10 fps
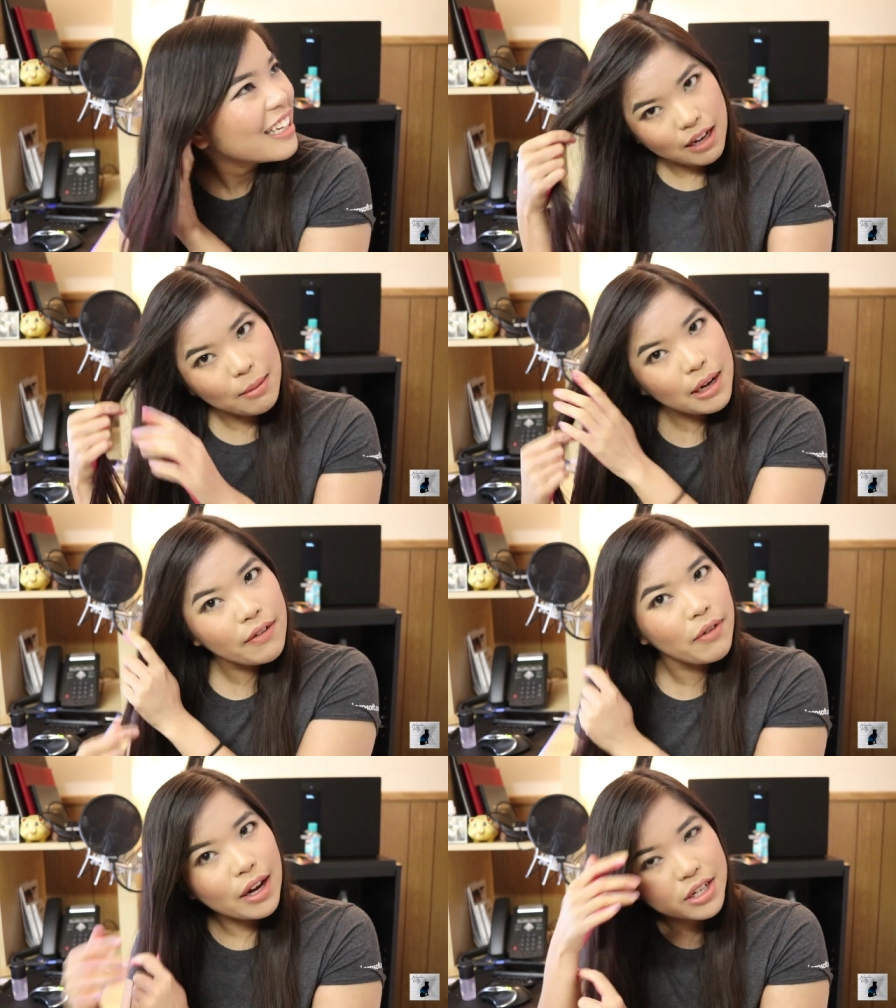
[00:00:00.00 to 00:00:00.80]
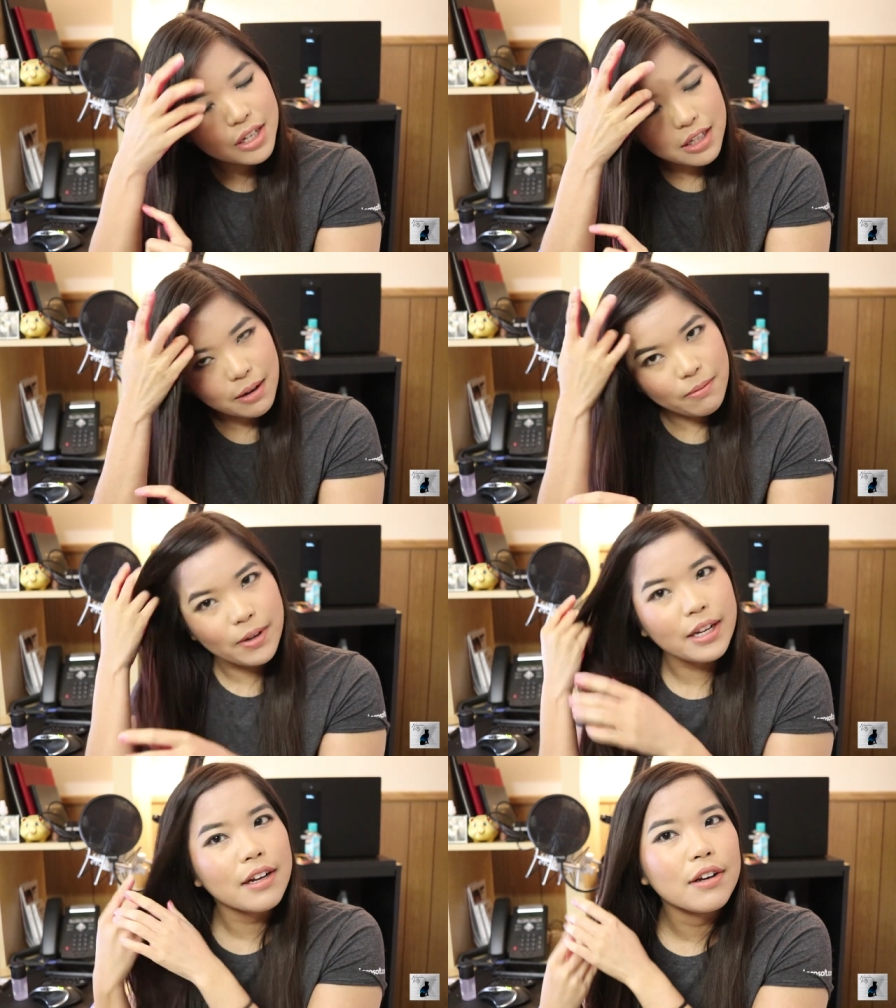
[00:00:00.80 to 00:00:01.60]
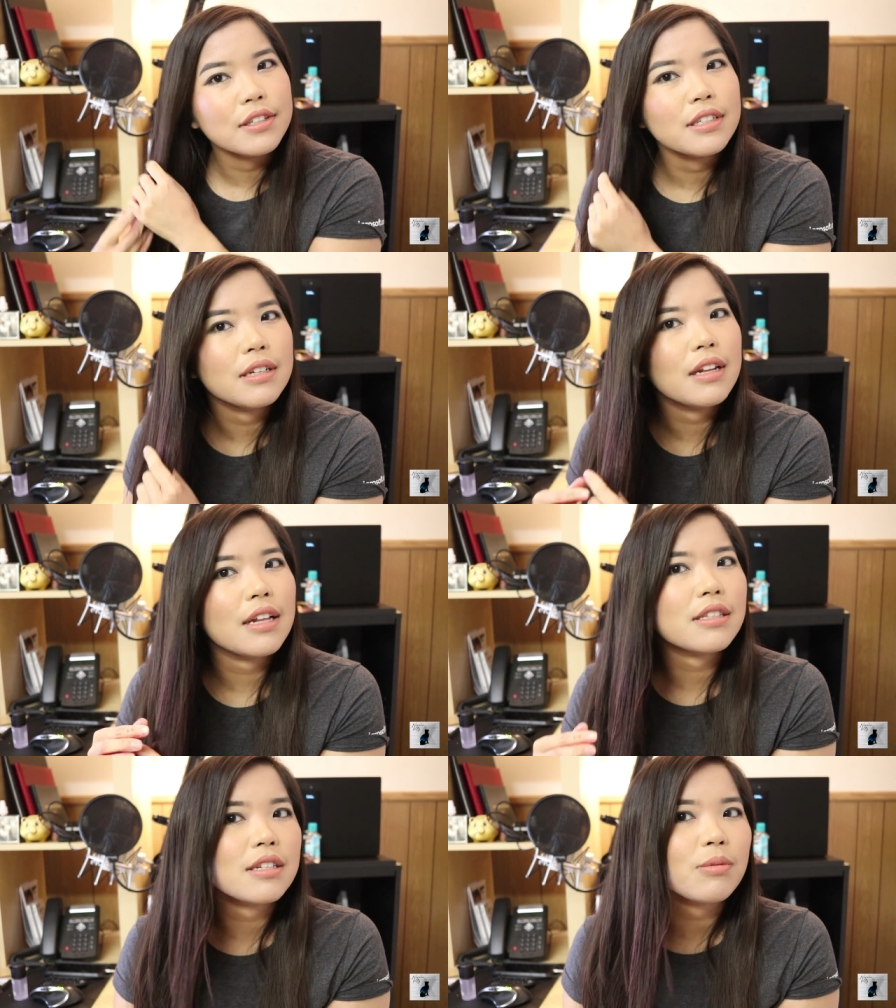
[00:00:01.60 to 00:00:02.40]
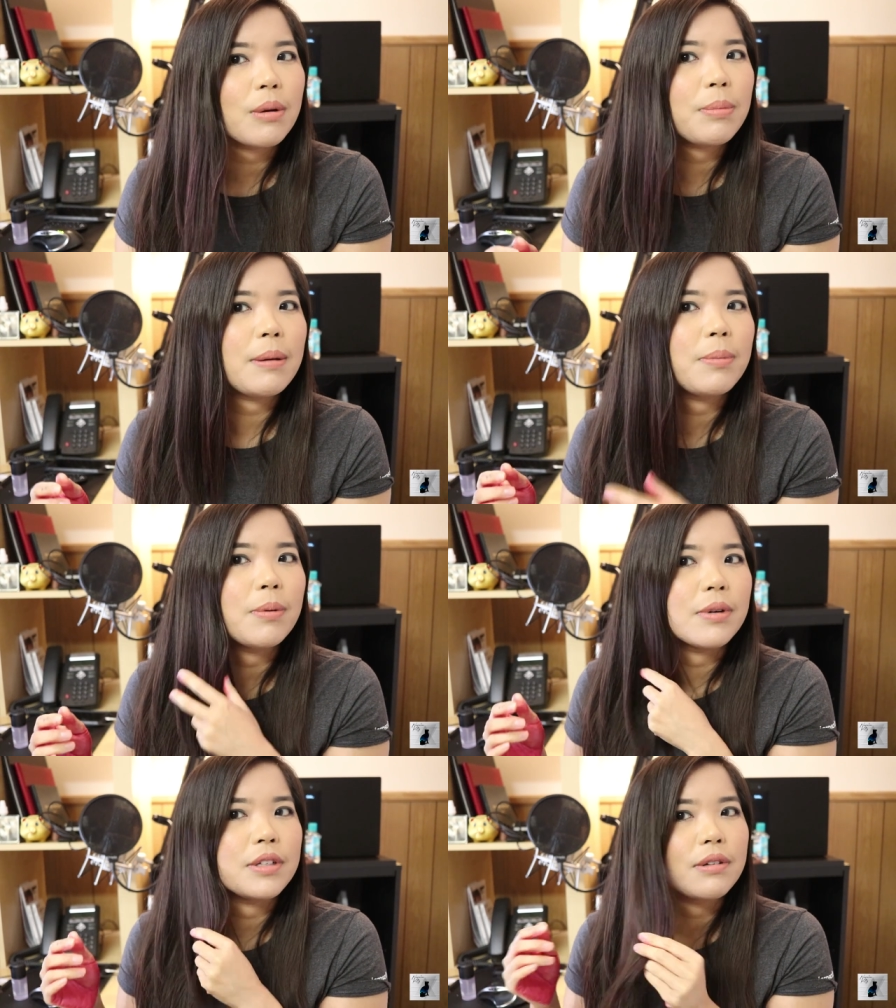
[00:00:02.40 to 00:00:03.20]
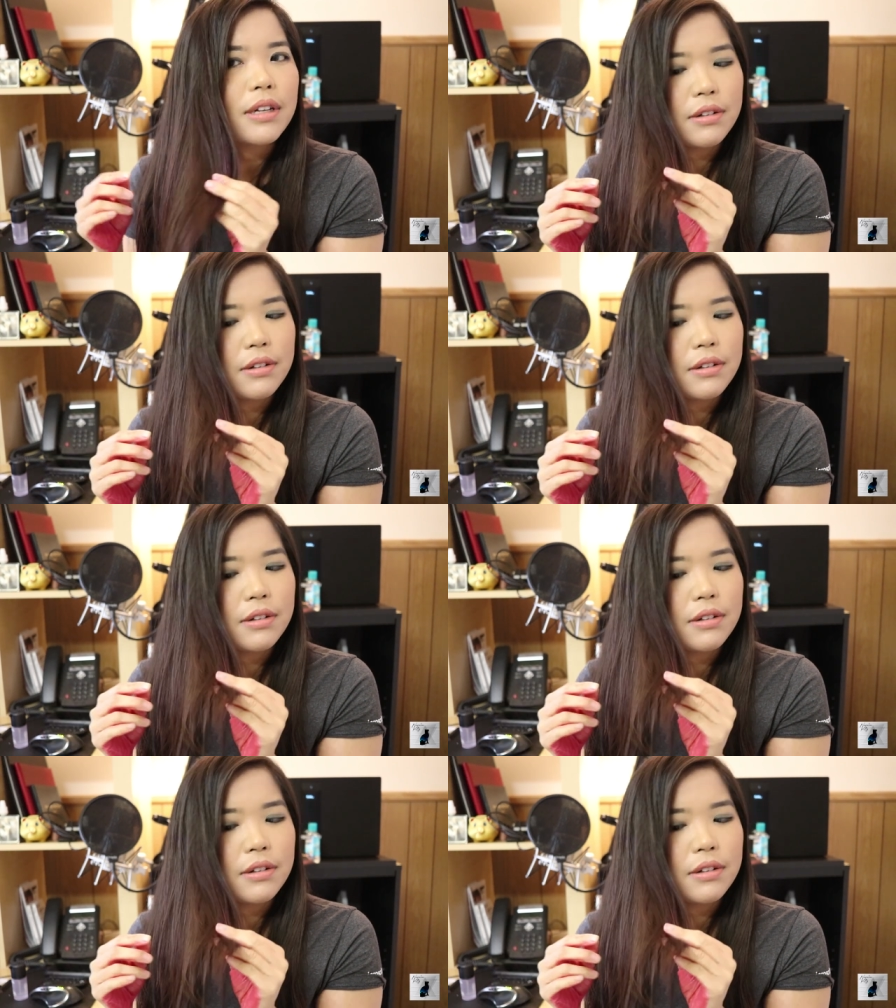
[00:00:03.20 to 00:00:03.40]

I mean, I've watched some videos, and that's just what people were doing.